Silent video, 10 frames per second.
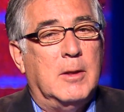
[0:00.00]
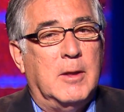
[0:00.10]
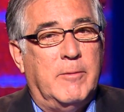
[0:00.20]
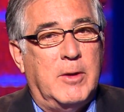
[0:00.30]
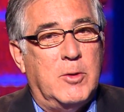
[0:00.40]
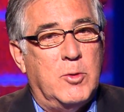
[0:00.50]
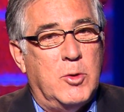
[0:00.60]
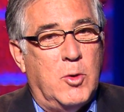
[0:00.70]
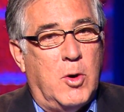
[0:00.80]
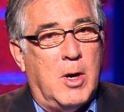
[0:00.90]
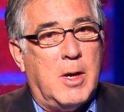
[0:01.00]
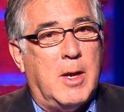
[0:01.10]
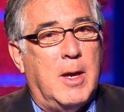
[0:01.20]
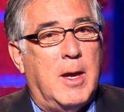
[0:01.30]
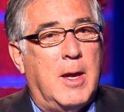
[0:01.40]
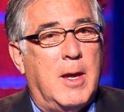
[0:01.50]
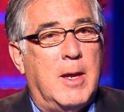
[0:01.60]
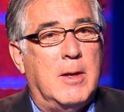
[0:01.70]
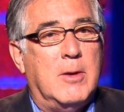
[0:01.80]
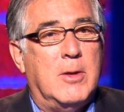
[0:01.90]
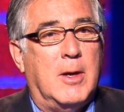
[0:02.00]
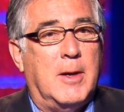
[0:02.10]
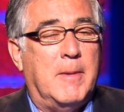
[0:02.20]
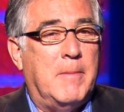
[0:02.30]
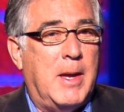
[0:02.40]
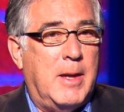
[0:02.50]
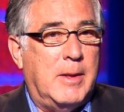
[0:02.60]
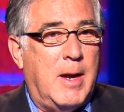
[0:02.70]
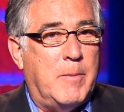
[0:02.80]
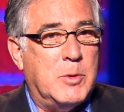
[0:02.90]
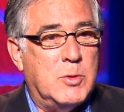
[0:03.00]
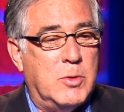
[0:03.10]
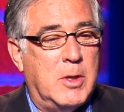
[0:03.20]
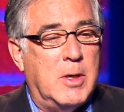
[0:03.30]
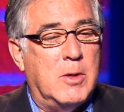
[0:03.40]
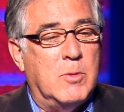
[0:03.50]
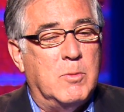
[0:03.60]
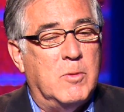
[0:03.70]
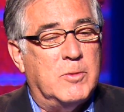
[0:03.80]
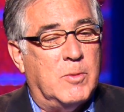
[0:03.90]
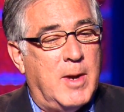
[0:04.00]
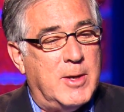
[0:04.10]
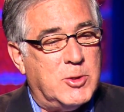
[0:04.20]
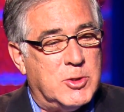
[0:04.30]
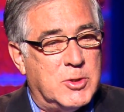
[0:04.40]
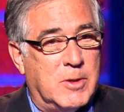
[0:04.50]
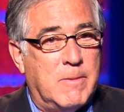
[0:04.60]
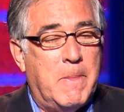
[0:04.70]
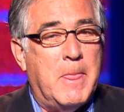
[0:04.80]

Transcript: living in New York, and I had the opportunity to move to Rochester.